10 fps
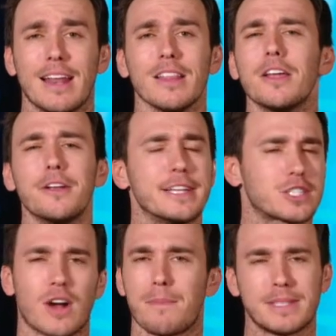A little
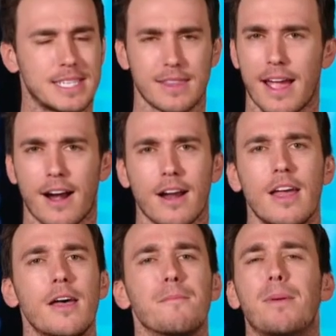discrepancy there,
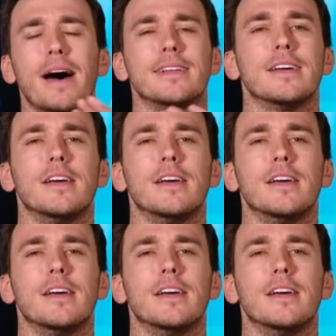but